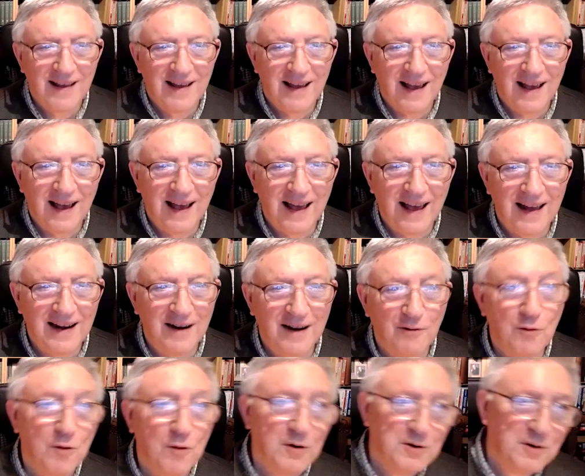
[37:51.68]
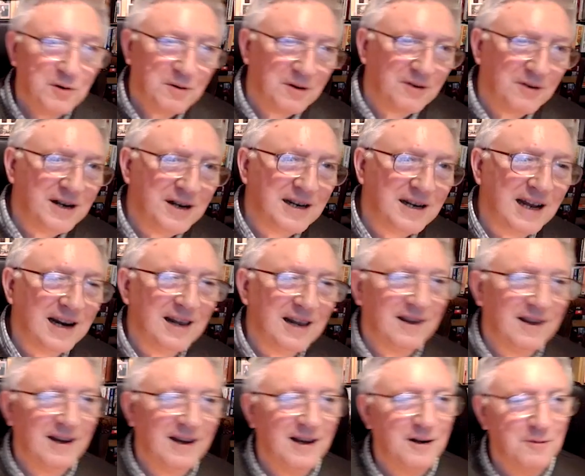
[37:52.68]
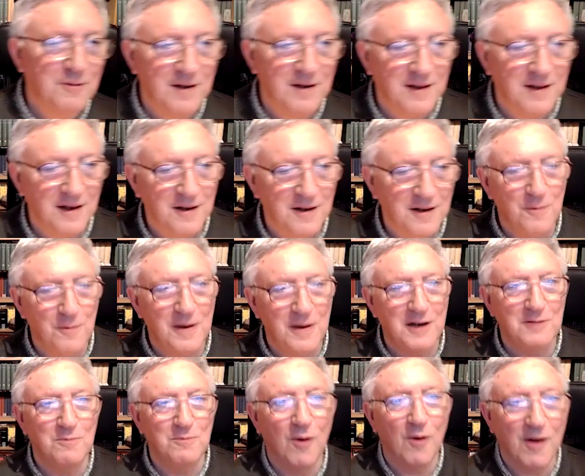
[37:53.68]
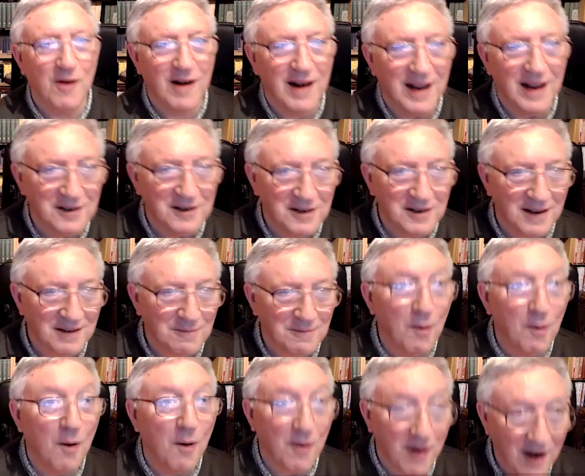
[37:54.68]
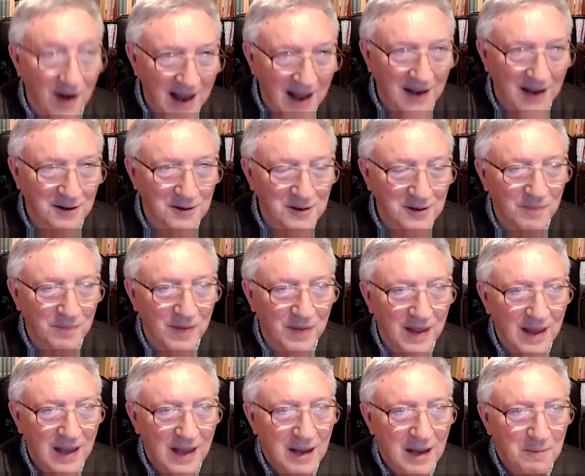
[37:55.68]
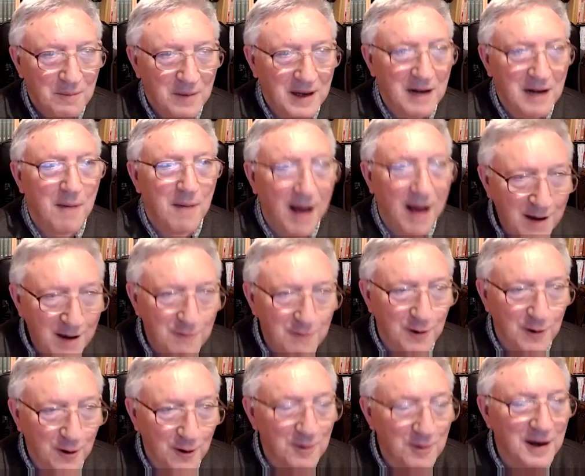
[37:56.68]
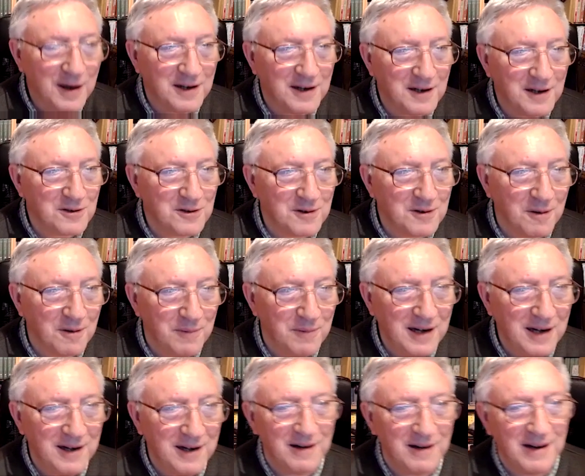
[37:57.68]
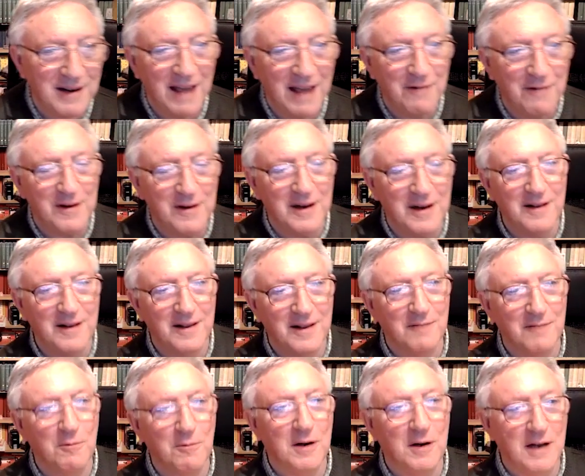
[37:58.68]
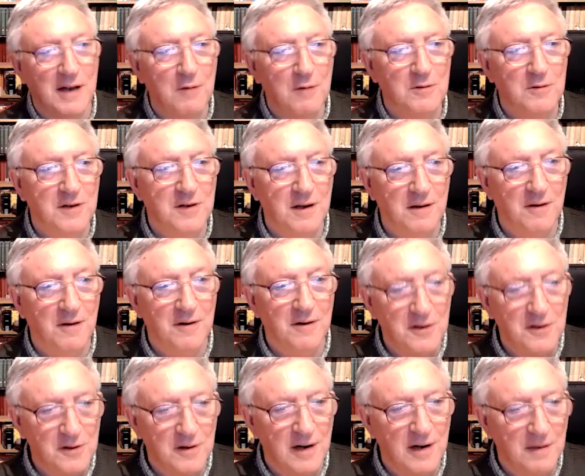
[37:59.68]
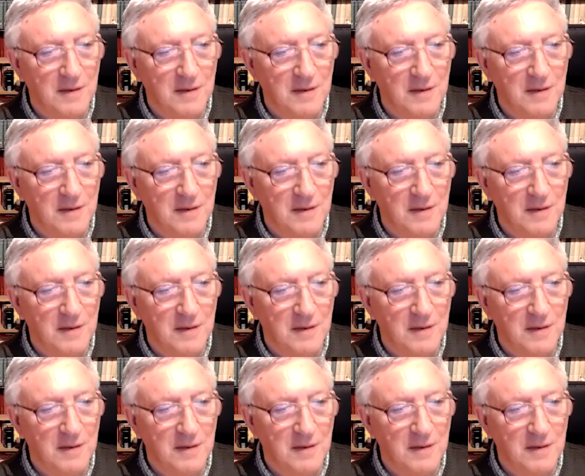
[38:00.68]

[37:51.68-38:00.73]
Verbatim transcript: and of course, you can read anything into it that you wish, more or less, more or less. But in my view, it is completely evident that what Kautsky originally